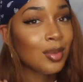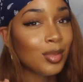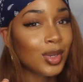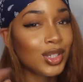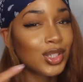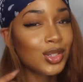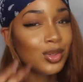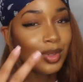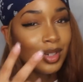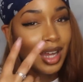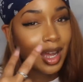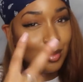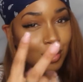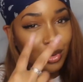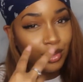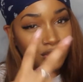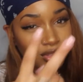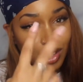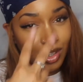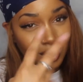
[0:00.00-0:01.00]
But you and I
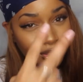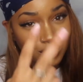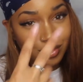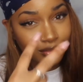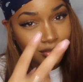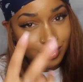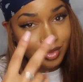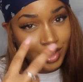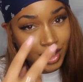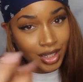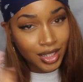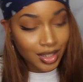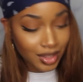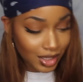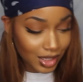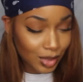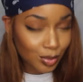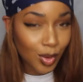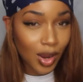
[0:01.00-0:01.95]
both know these